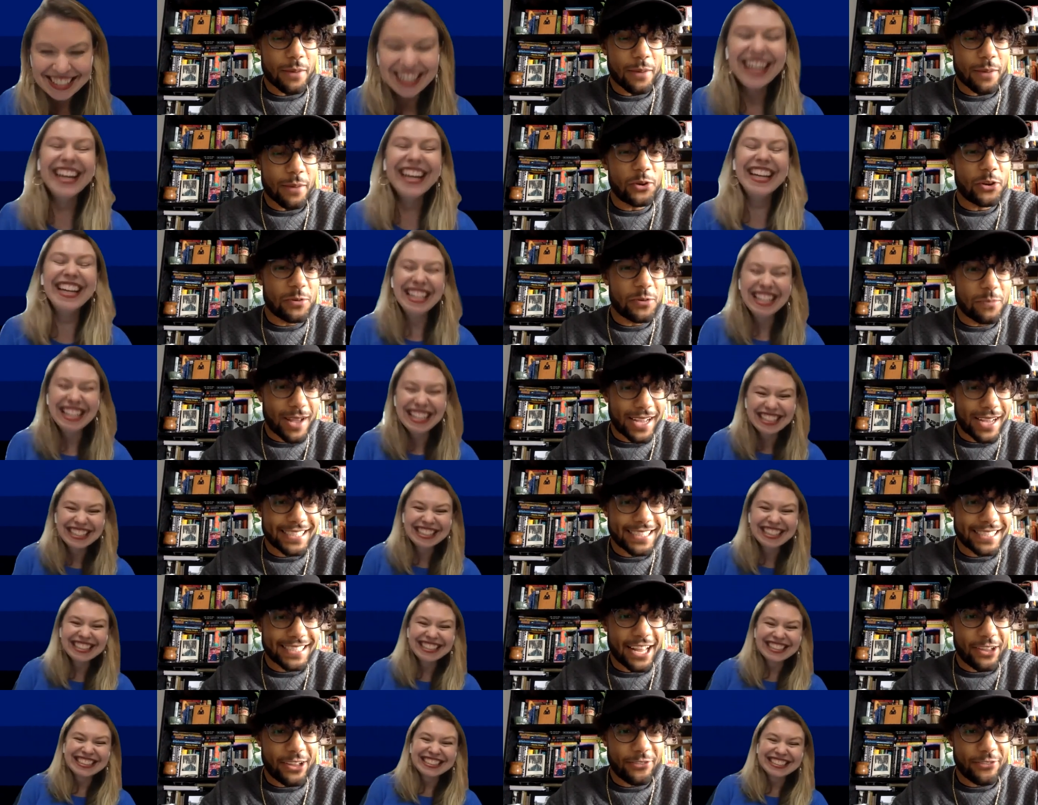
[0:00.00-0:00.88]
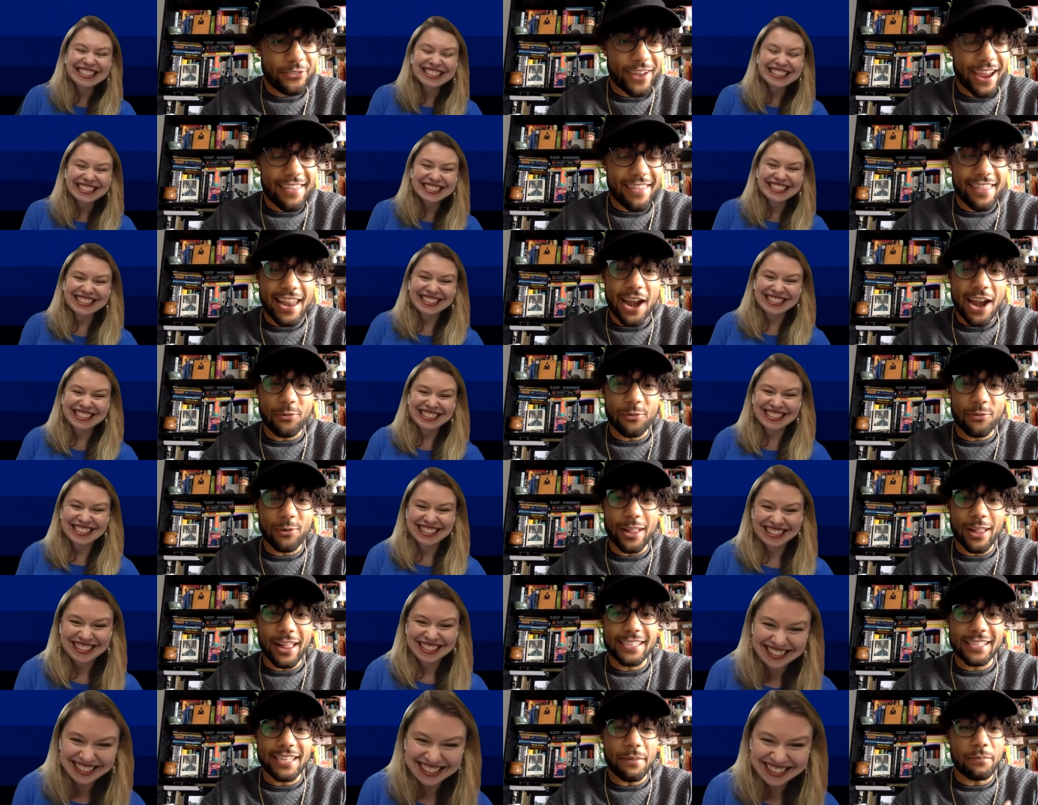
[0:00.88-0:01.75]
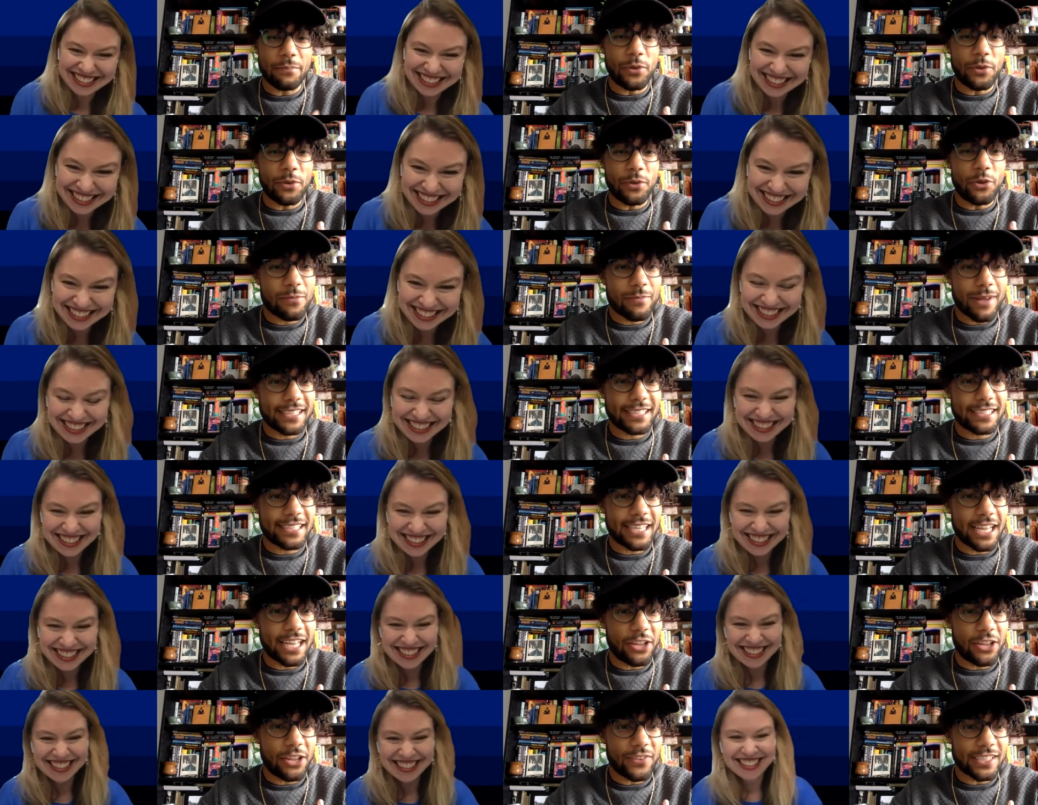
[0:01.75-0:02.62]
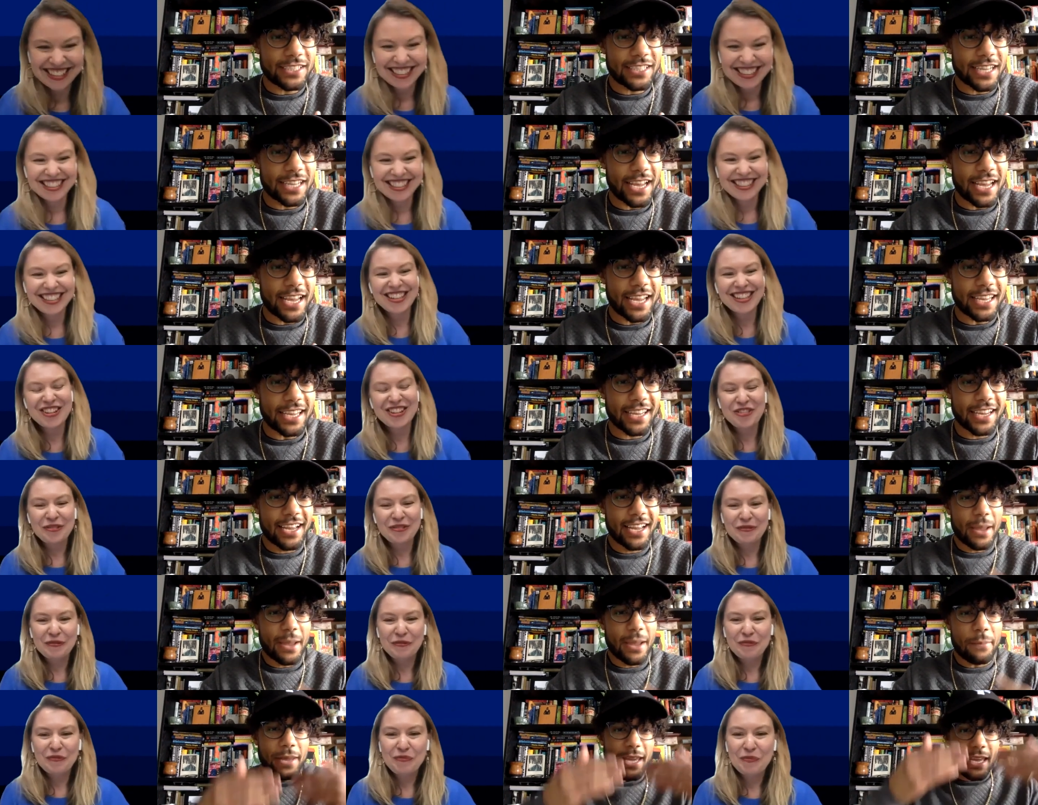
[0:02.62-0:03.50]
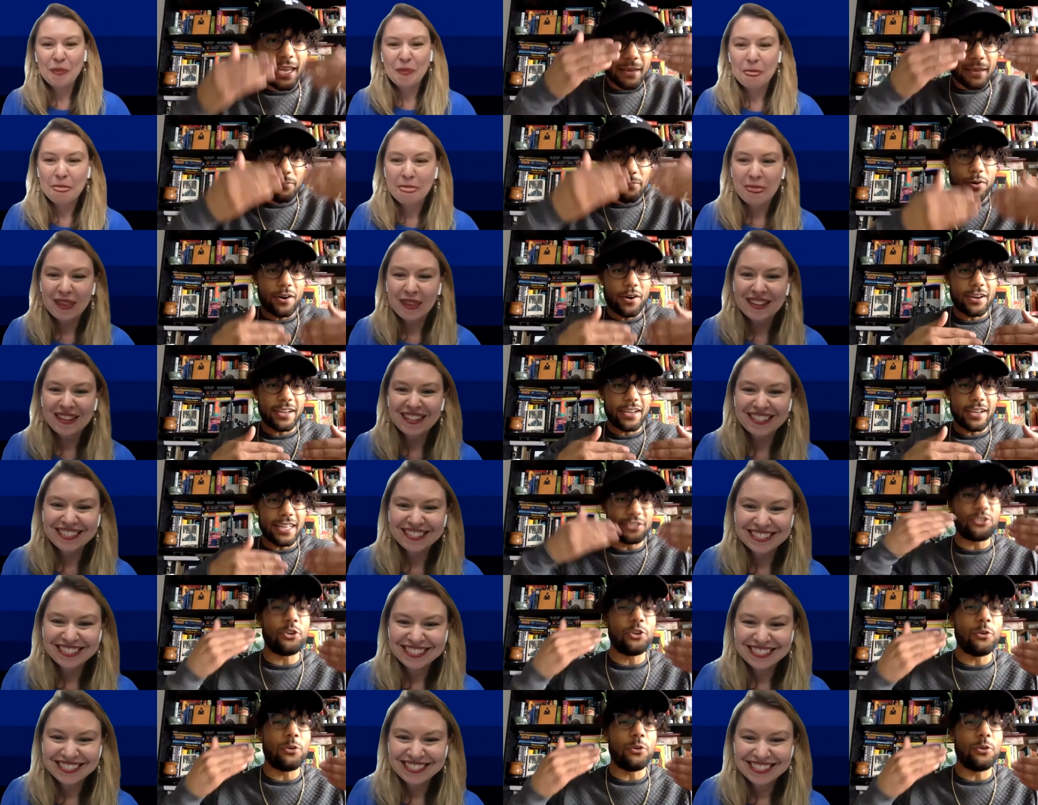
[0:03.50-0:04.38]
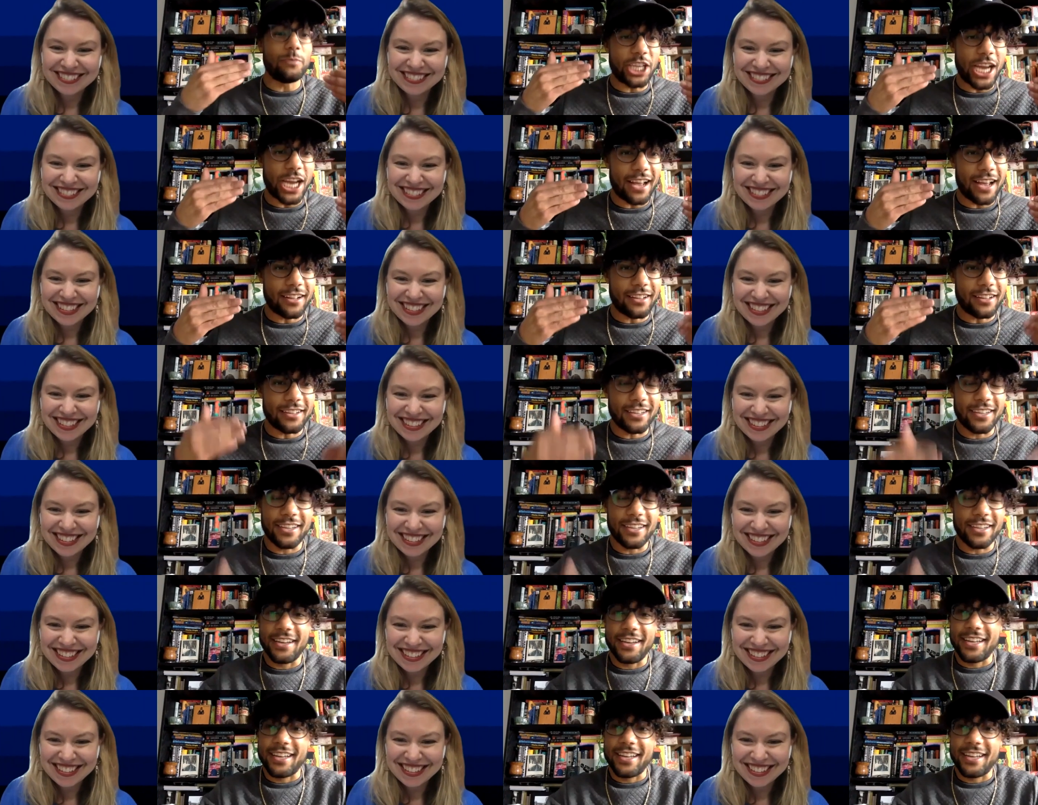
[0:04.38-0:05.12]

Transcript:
Speaker 1: I muted myself, and then I realized that muting myself is like being put in Zoom jail.